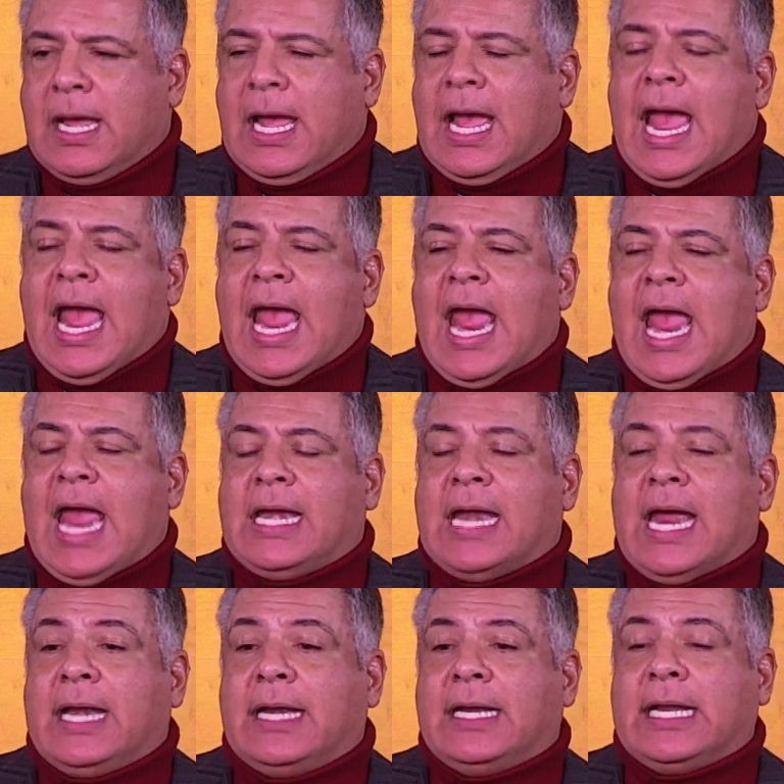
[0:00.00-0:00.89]

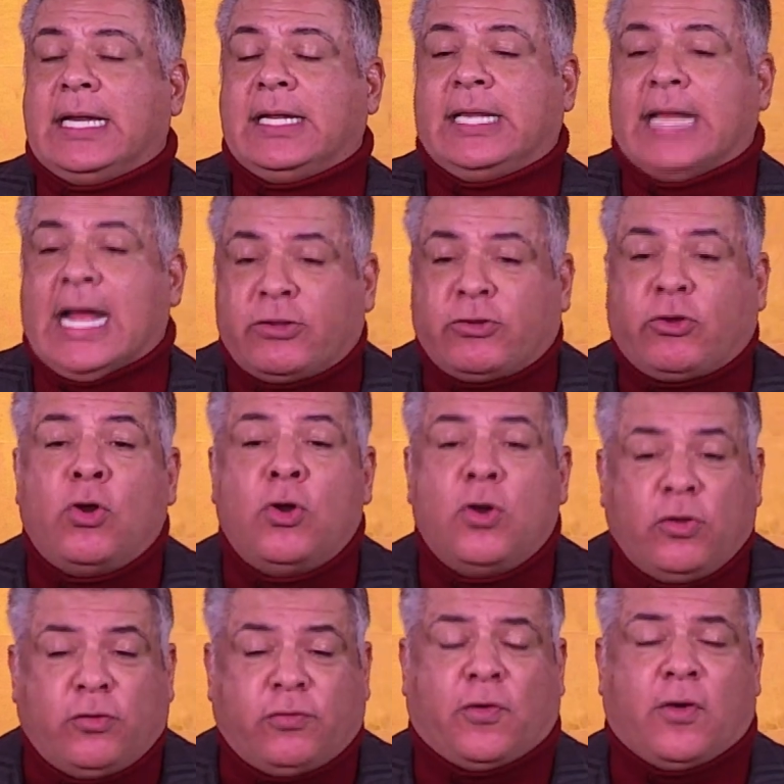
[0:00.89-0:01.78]
And that's good
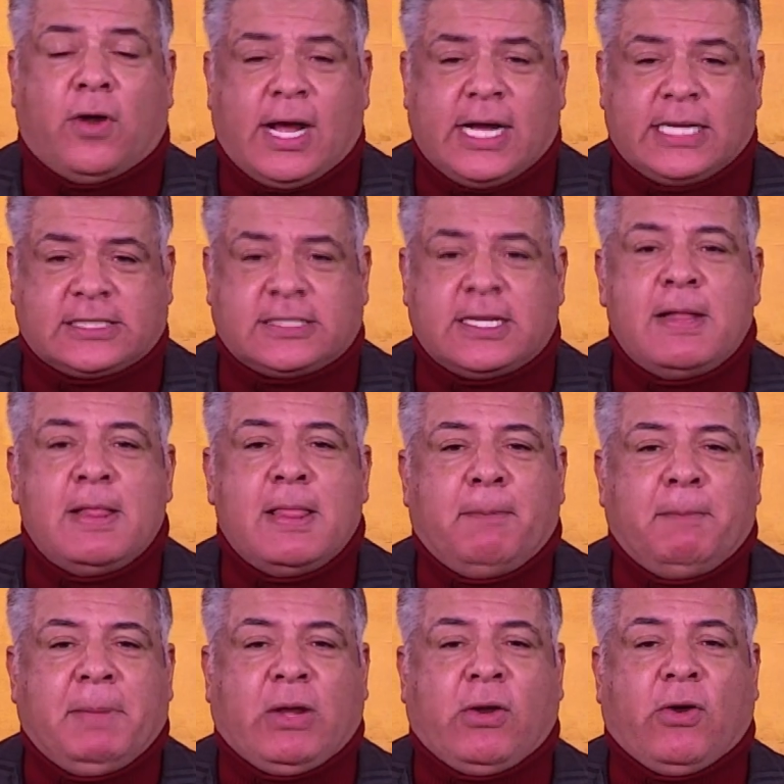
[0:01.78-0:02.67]
news for us,
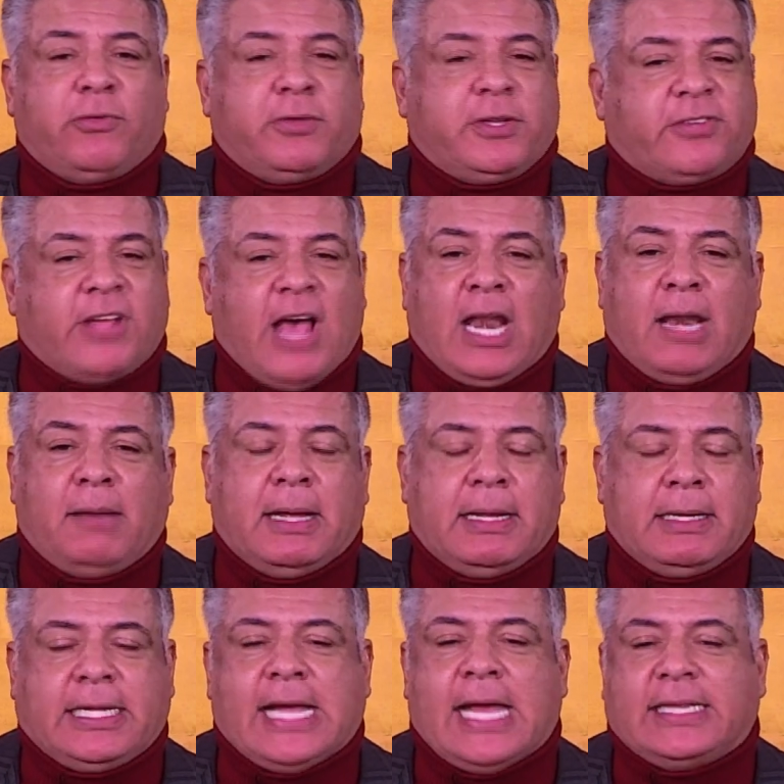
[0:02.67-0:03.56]
because
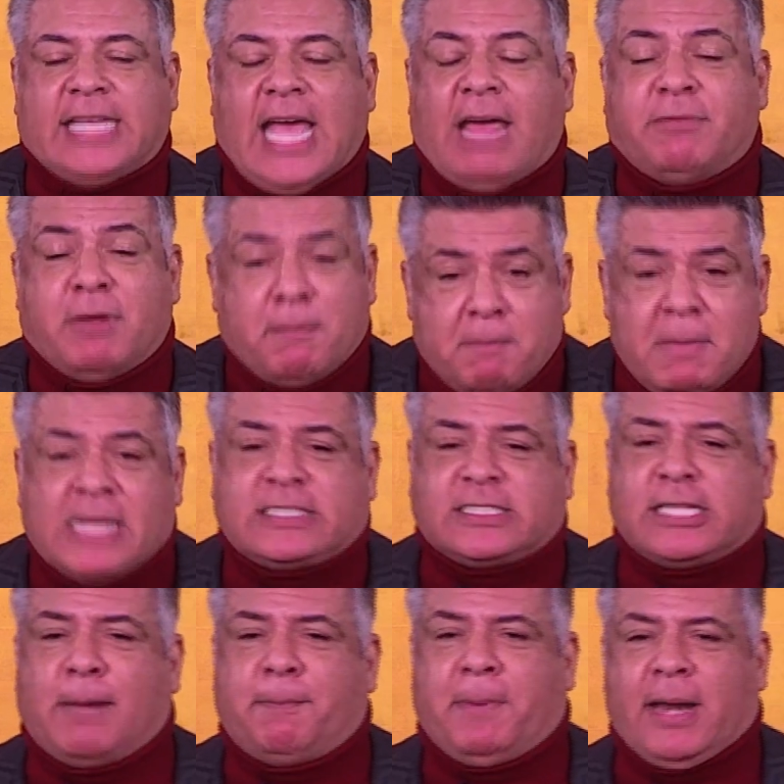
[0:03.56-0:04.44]
David messed
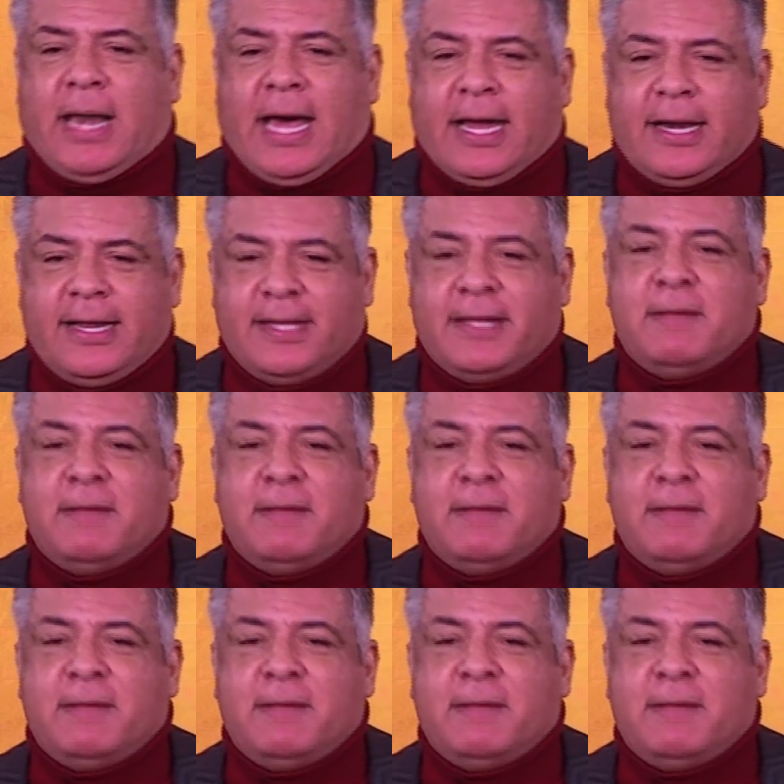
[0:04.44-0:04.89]
up a lot.